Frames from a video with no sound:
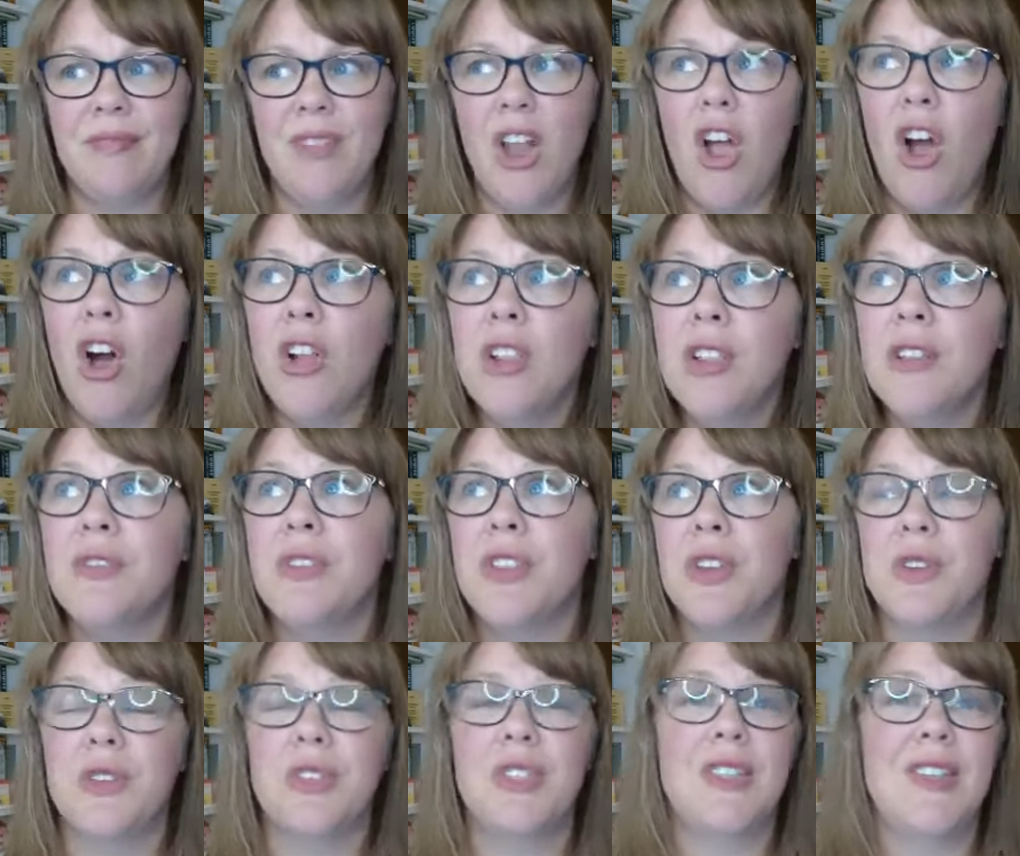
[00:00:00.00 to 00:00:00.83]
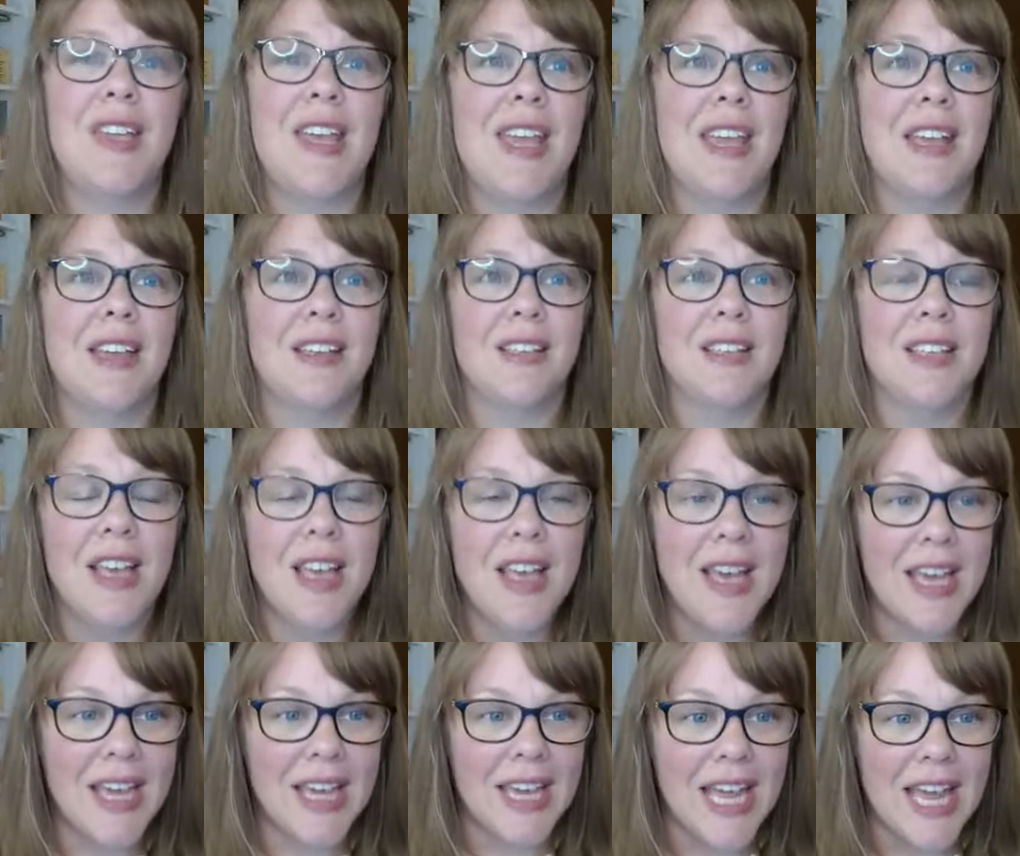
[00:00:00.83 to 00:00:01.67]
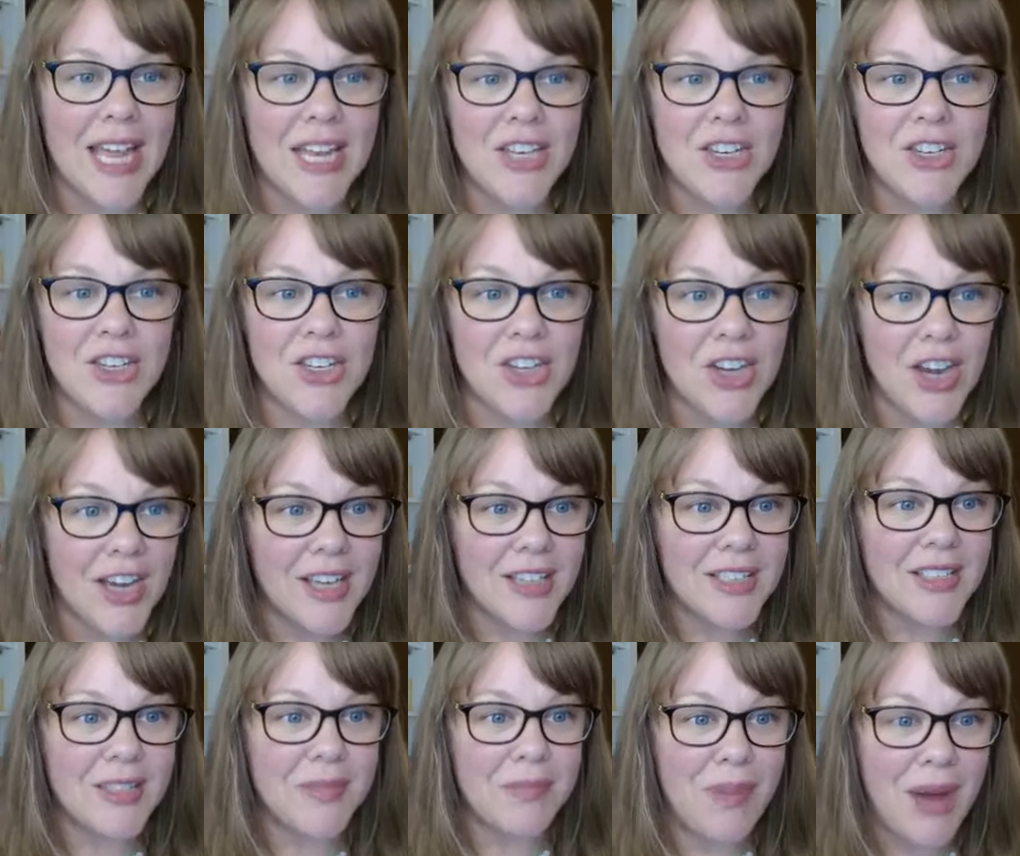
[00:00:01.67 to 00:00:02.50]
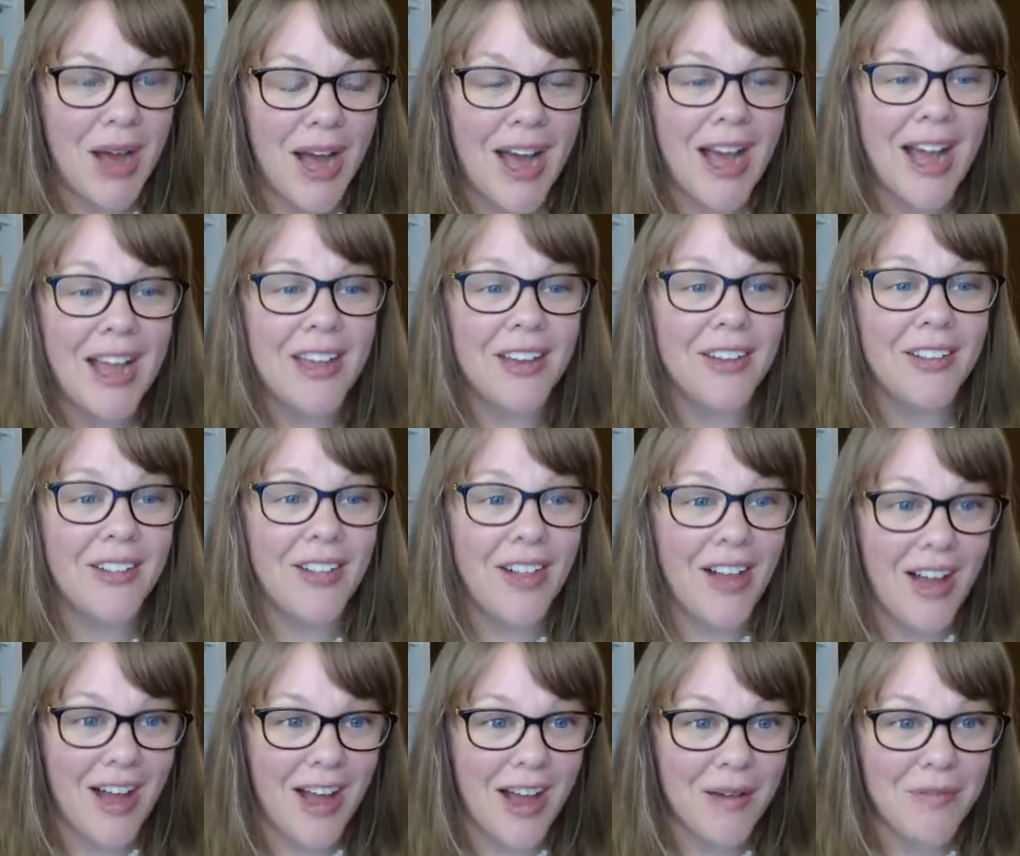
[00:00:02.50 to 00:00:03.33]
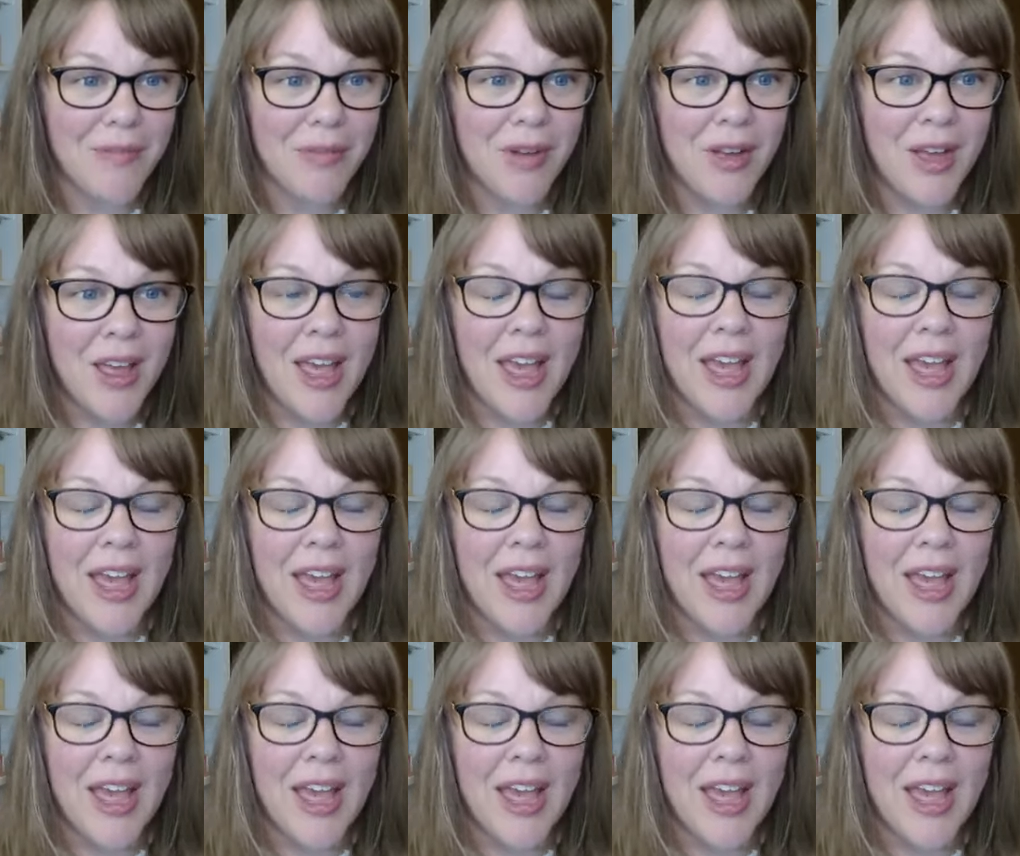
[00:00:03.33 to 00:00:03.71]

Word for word: all of those things can just pile up.